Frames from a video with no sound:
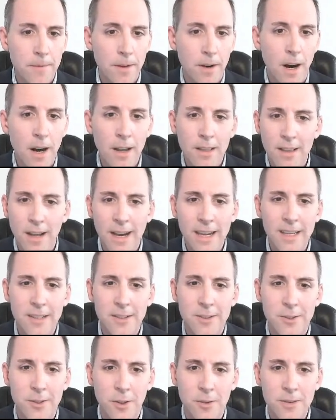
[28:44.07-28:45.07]
Online
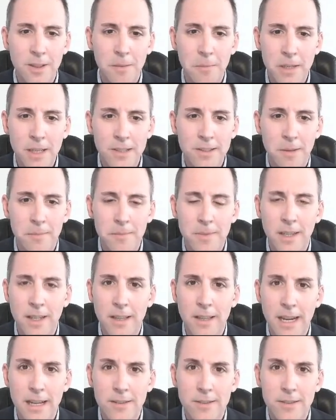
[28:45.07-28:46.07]
can certainly be something
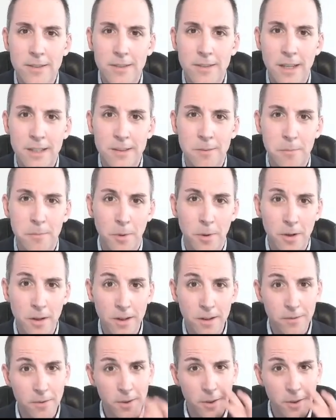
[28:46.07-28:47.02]
that's important.